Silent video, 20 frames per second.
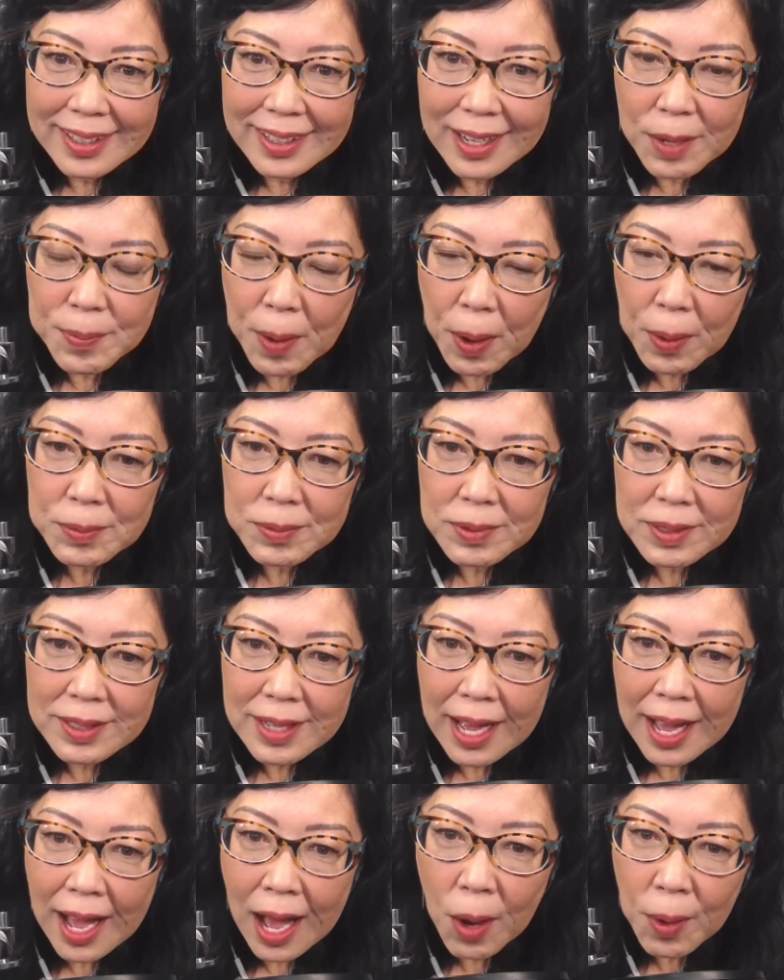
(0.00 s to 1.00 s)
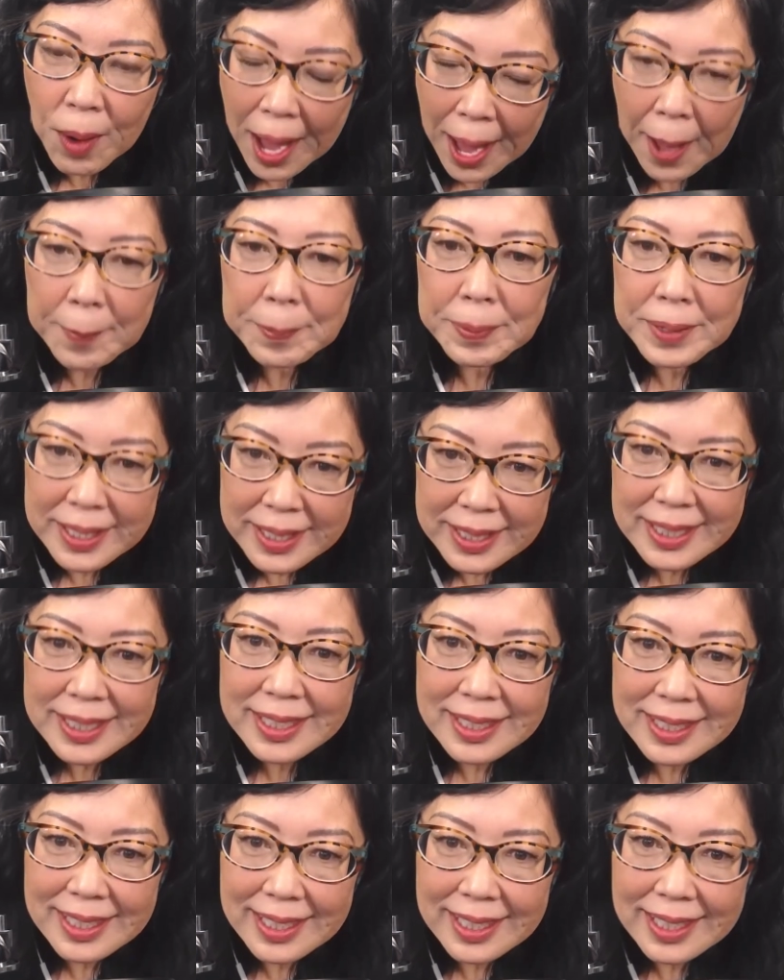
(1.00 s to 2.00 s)
about how
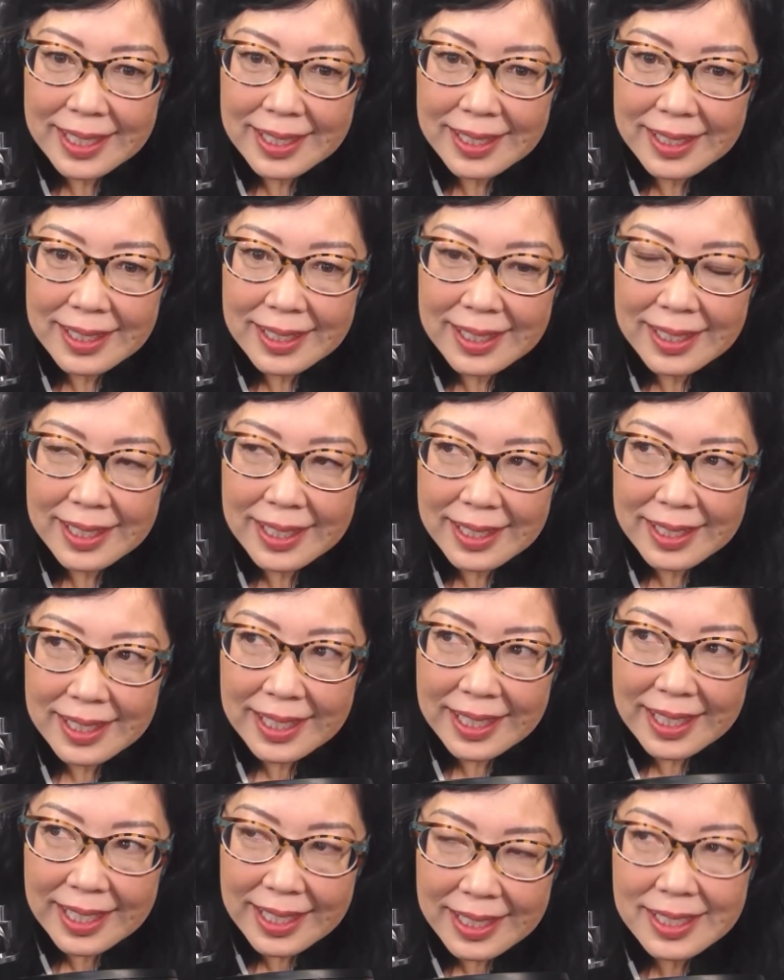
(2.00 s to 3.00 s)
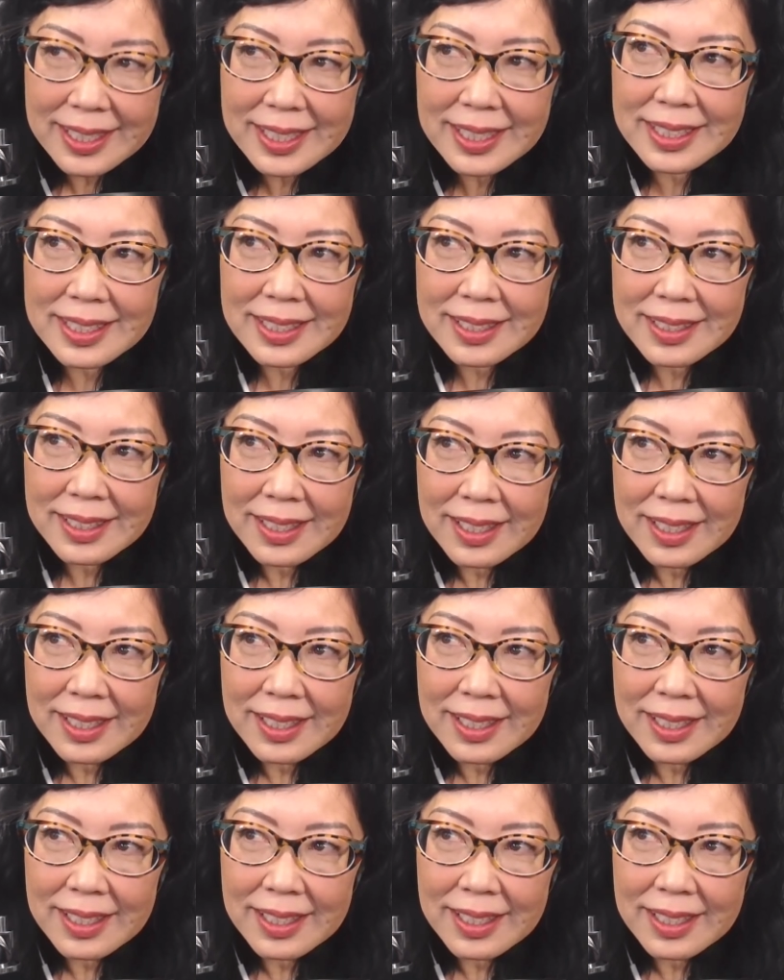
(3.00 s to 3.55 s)
happiness is